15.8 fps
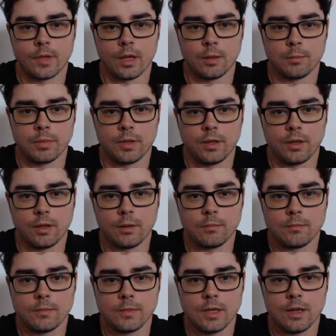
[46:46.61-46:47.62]

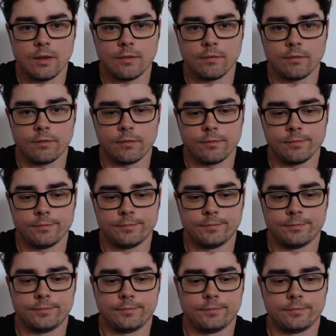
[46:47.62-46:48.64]
npm dev,
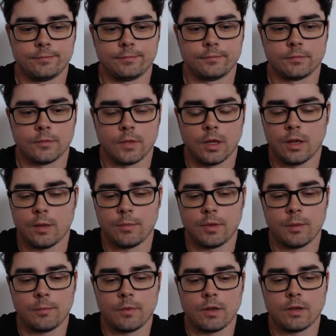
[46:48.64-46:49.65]

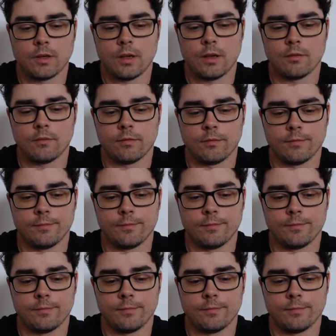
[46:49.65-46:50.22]
npm run dev.